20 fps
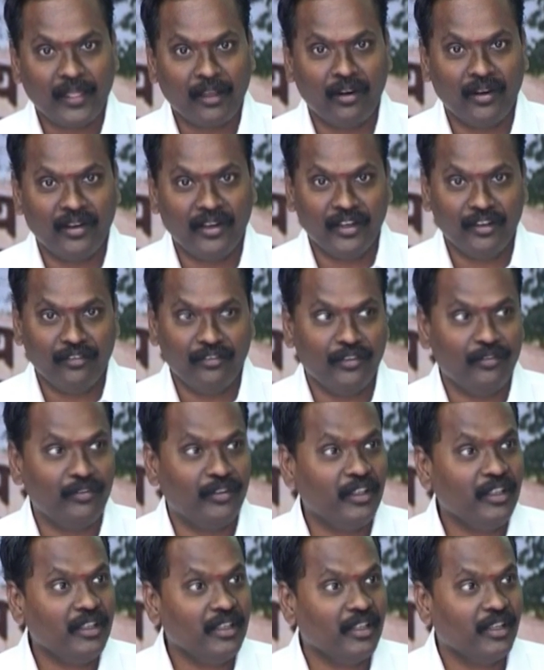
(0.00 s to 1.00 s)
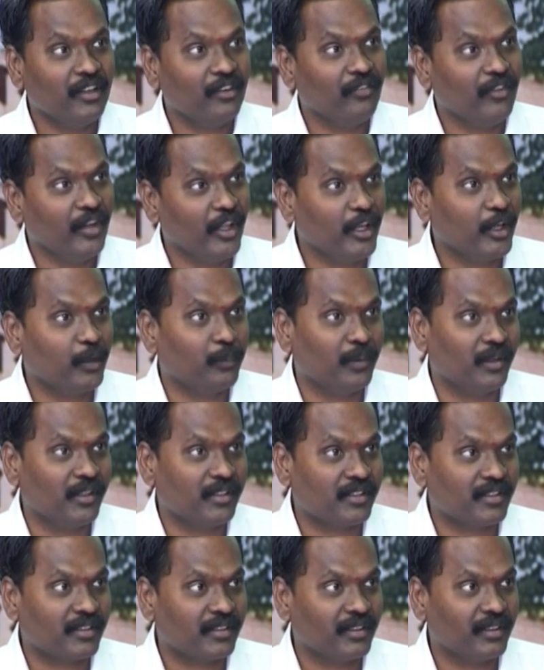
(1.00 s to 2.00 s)
150
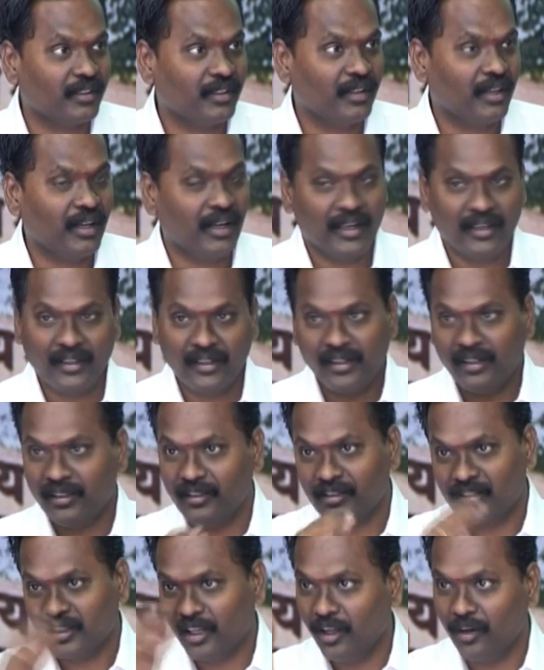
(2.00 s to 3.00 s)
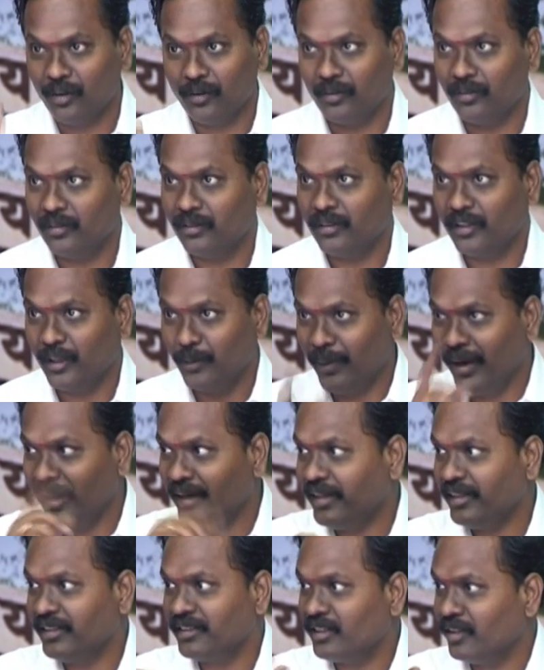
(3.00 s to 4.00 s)
variables. I cannot solve a
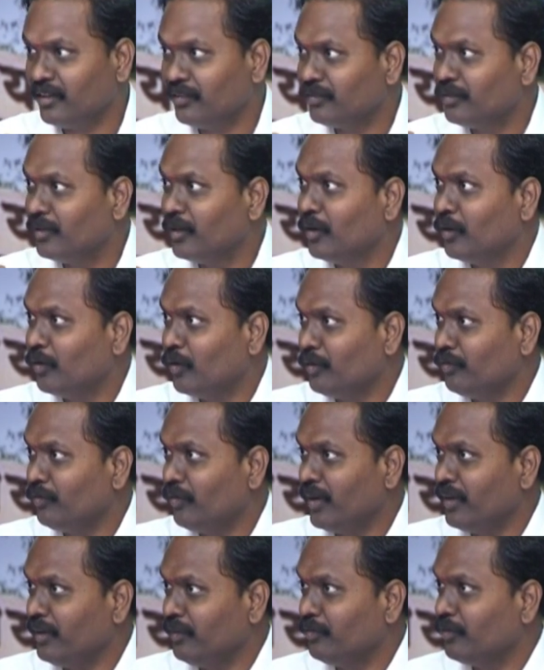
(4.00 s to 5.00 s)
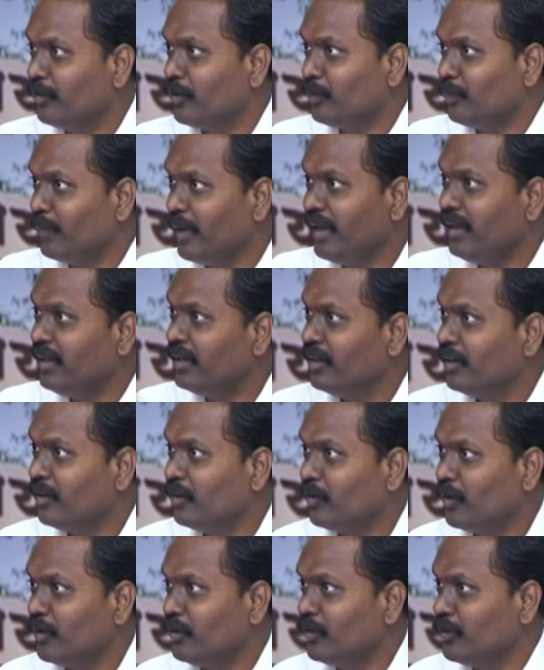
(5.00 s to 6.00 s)
matrix of 144 by
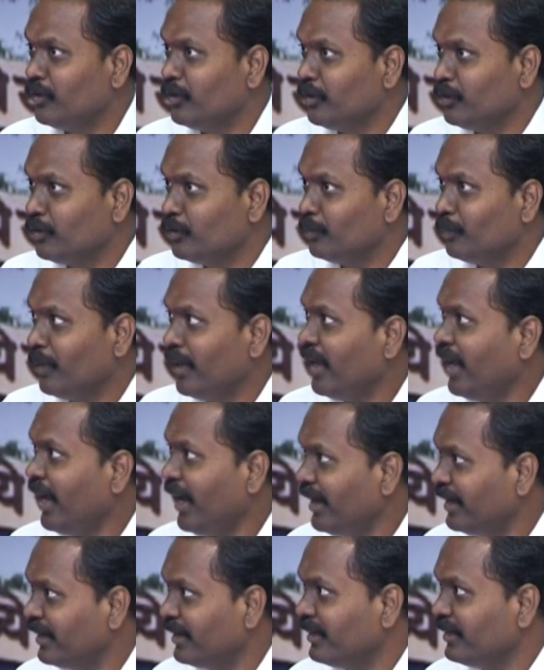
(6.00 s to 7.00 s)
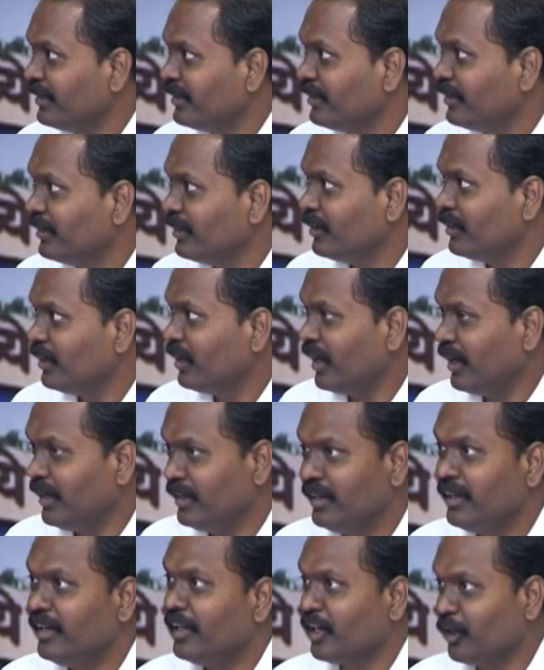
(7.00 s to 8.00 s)
122 by hand. I
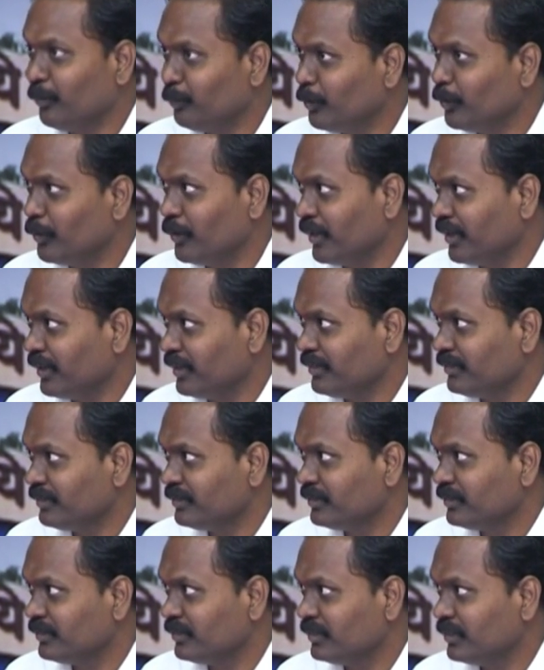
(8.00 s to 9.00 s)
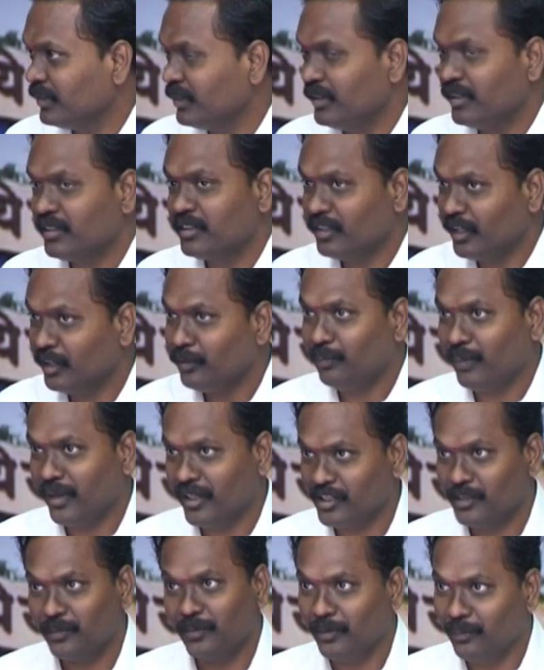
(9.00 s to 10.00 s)
need a computer. It is not
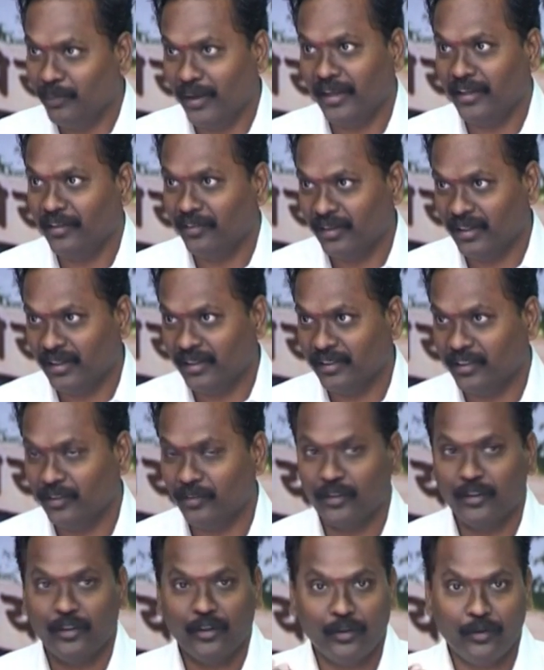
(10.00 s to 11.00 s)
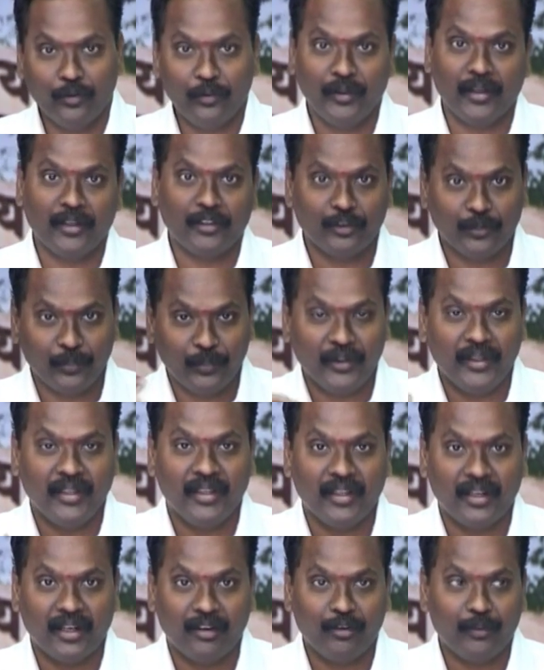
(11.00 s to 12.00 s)
possible manually. Even though we are
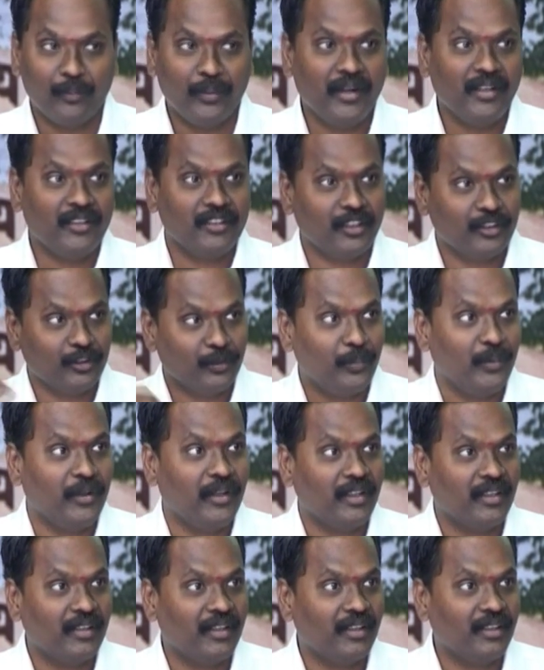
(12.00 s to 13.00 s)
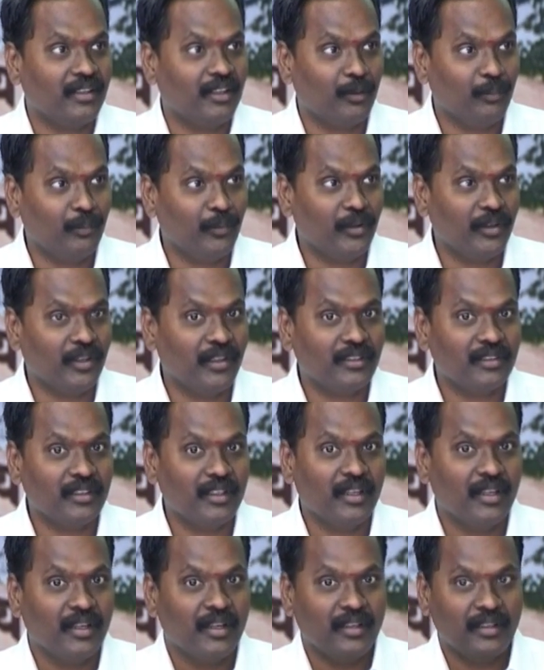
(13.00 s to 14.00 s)
superior, our brains are superior than computers,
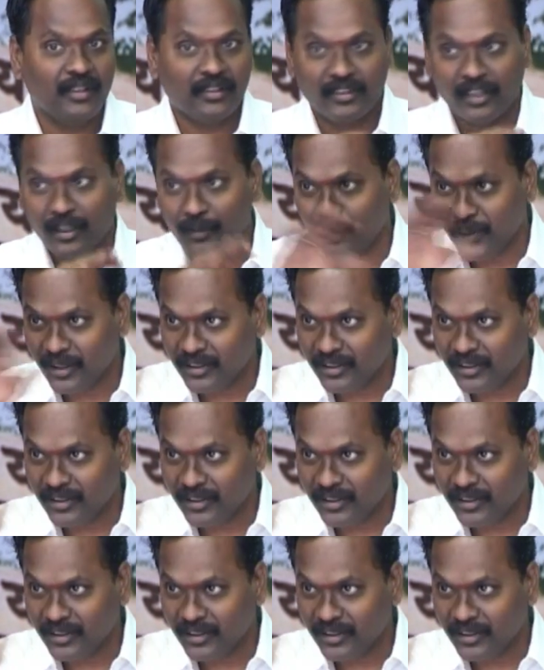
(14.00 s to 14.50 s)
it is not